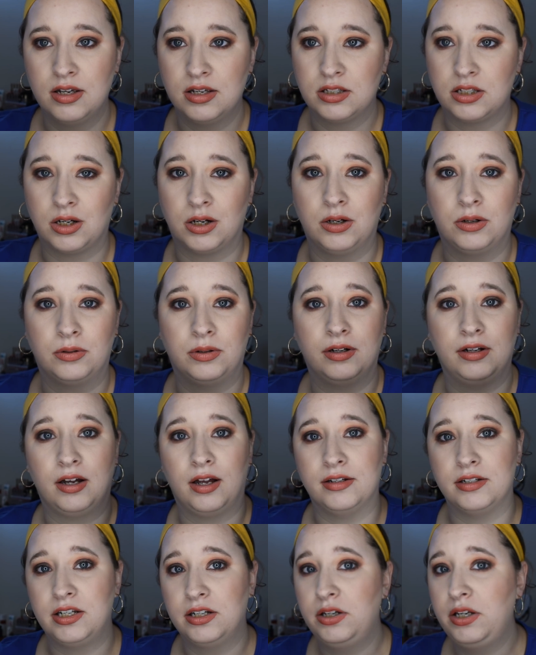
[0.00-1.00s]
So
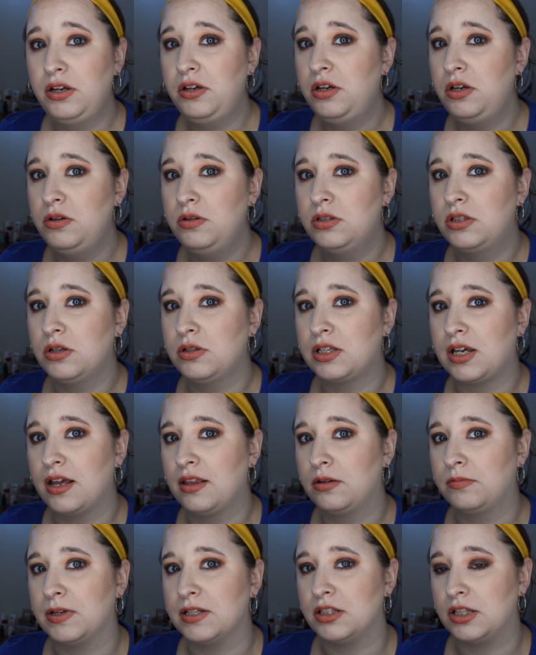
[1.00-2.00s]
until you use those
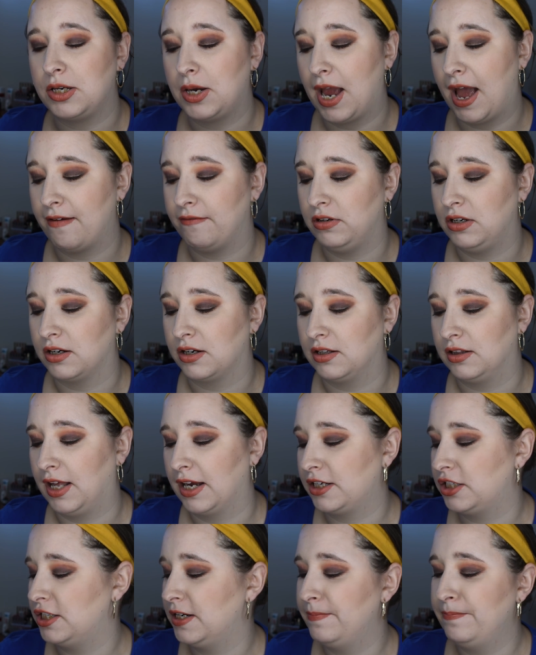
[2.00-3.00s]
other ones that you have in your
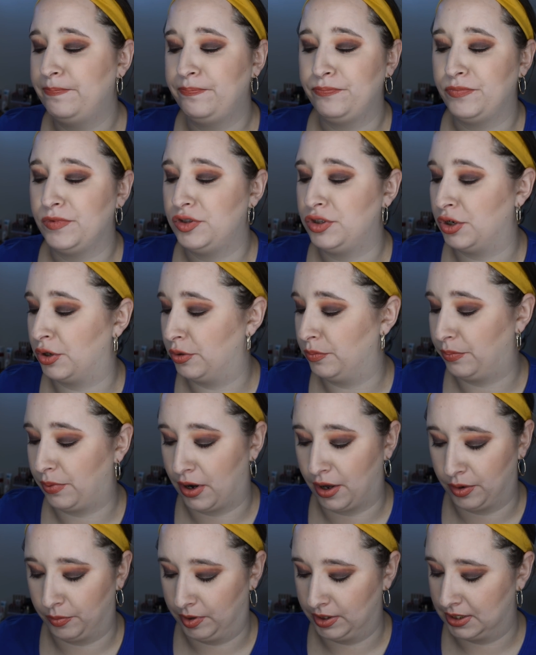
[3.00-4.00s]
collection, don't
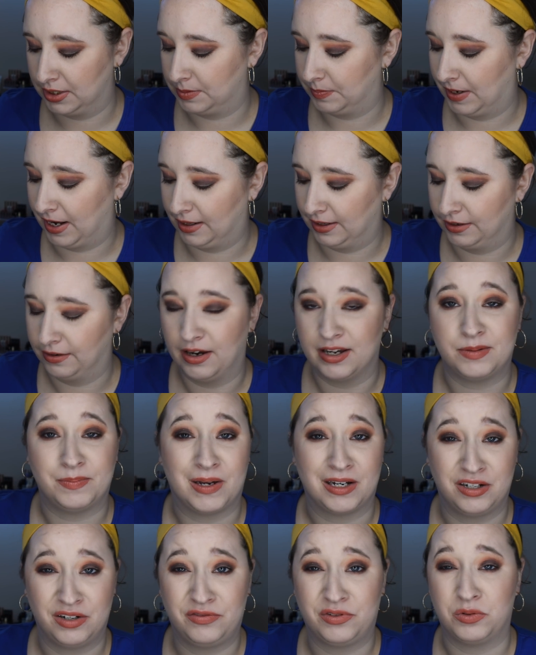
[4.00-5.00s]
bother with this palette,
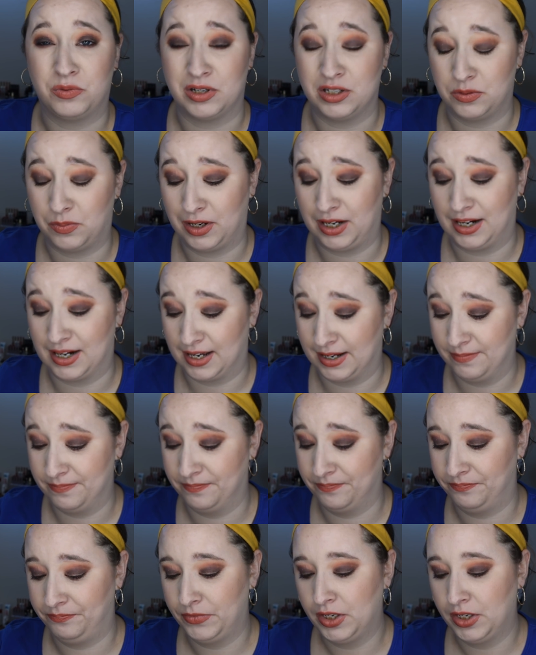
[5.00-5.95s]
especially for $129.